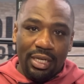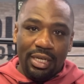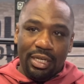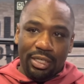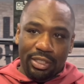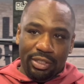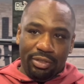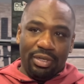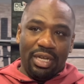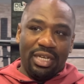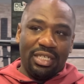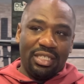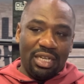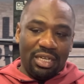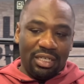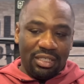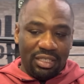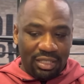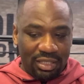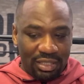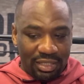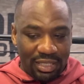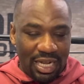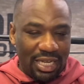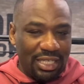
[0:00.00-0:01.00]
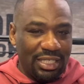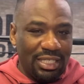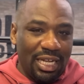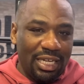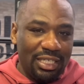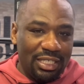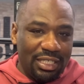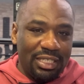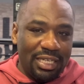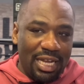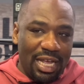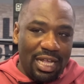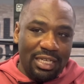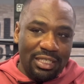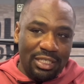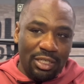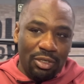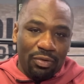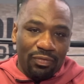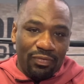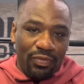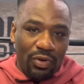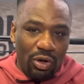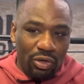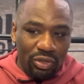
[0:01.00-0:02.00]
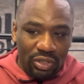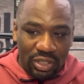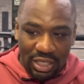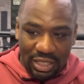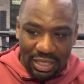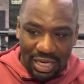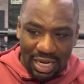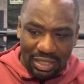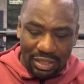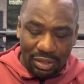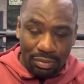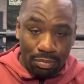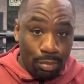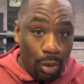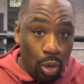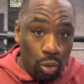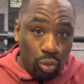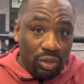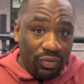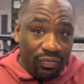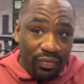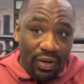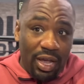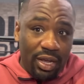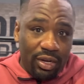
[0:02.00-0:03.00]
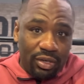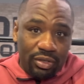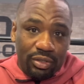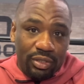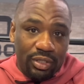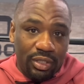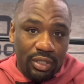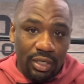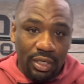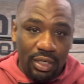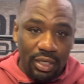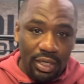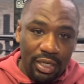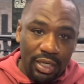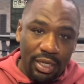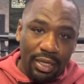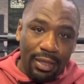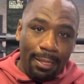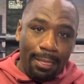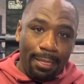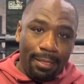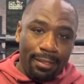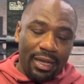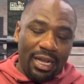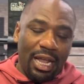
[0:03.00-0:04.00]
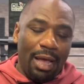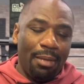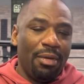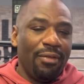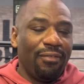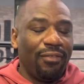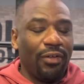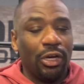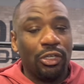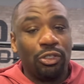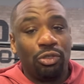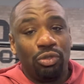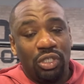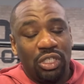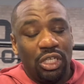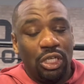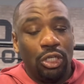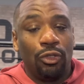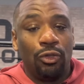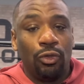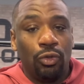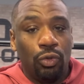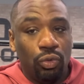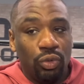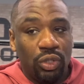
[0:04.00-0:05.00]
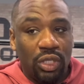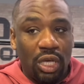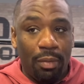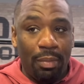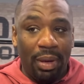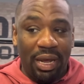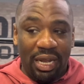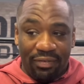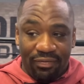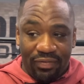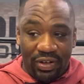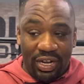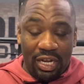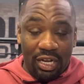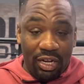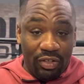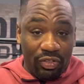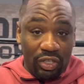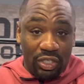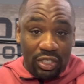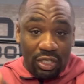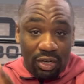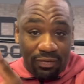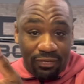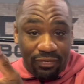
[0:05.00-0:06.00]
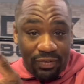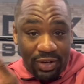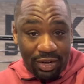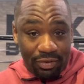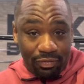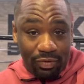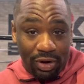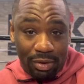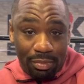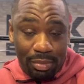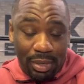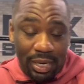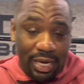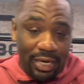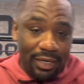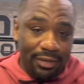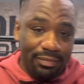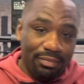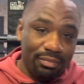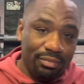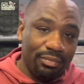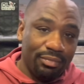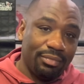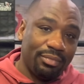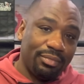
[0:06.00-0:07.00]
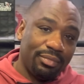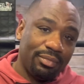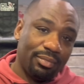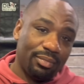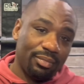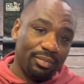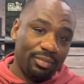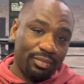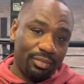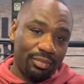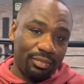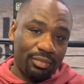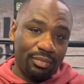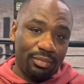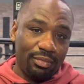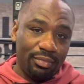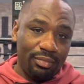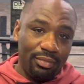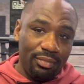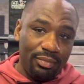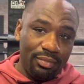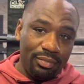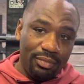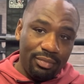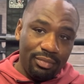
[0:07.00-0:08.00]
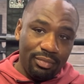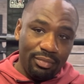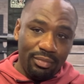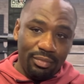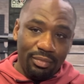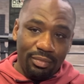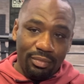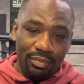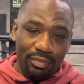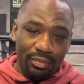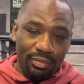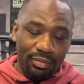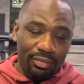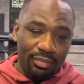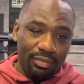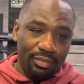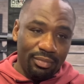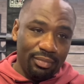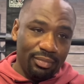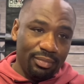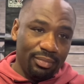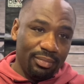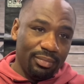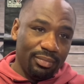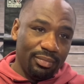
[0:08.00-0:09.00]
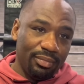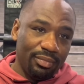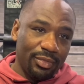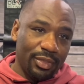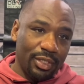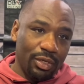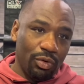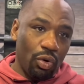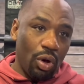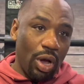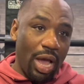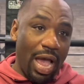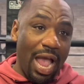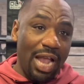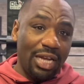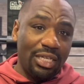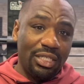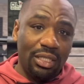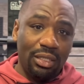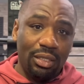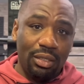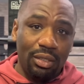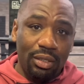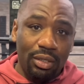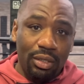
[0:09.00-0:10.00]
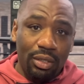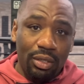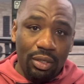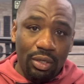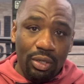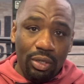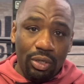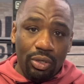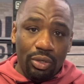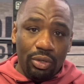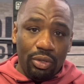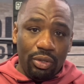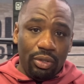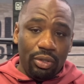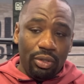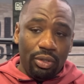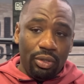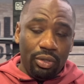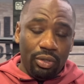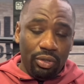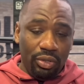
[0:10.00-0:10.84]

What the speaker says: So that's not just Alexander Volznik. That's most fighters. Like, how many fighters you see lose, come back and fight another tough fight right back? Ryan Garcia. Well, are you talking about immediately?